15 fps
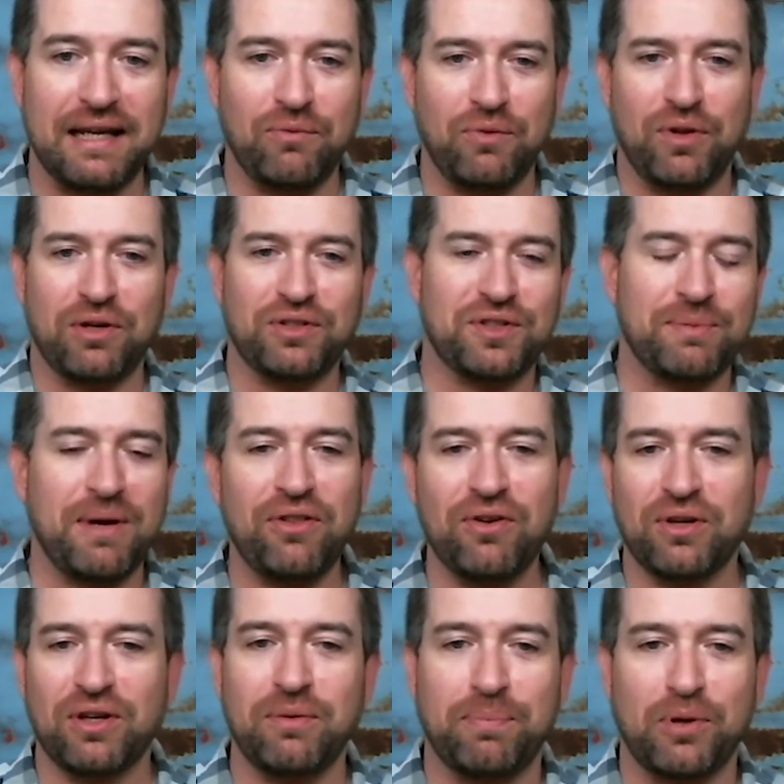there's some other
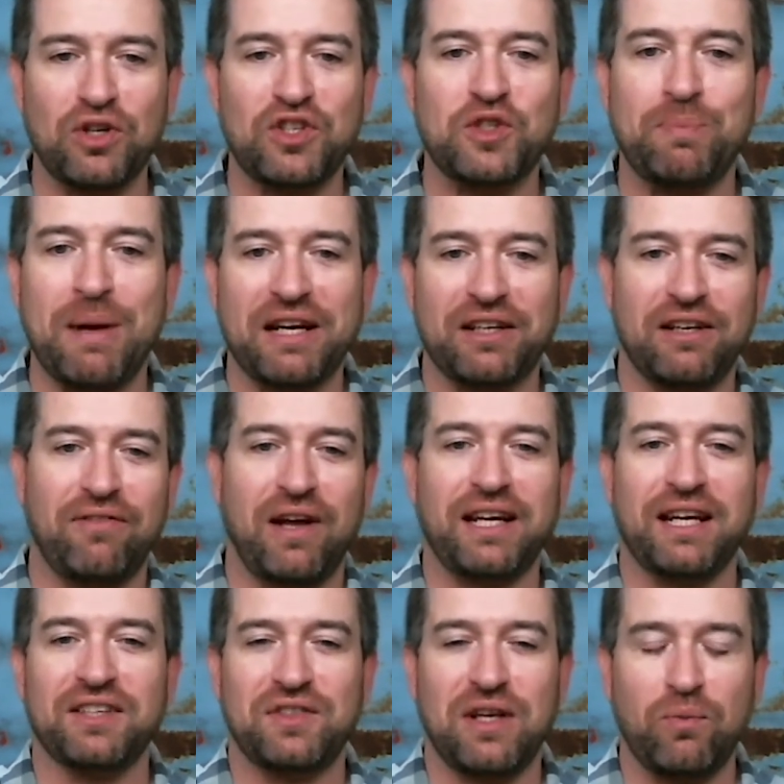perspective i
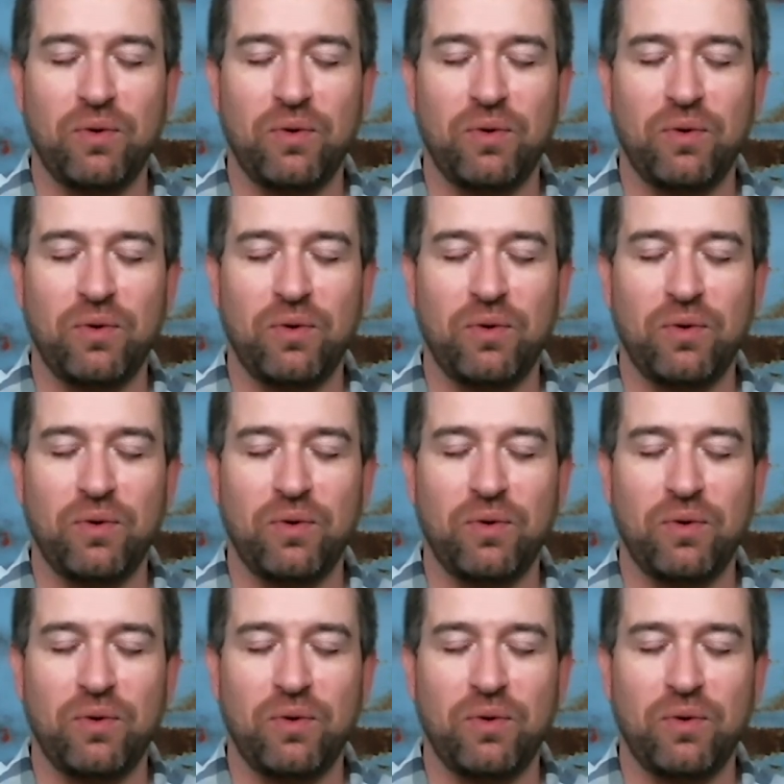guess that